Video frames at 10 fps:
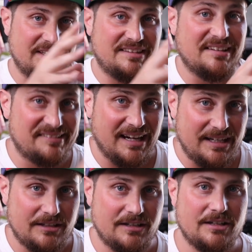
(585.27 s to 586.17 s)
the
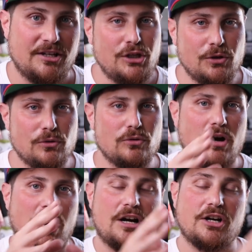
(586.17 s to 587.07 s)
designer,
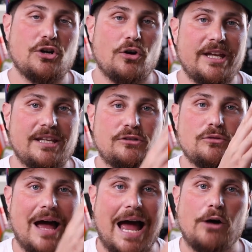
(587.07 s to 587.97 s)
you are going
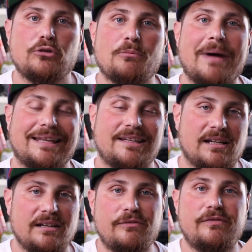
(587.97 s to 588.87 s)
to
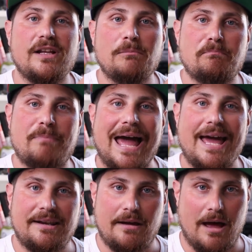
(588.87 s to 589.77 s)
automatically feel
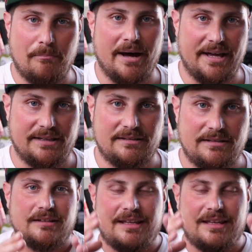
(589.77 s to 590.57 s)
bad about it.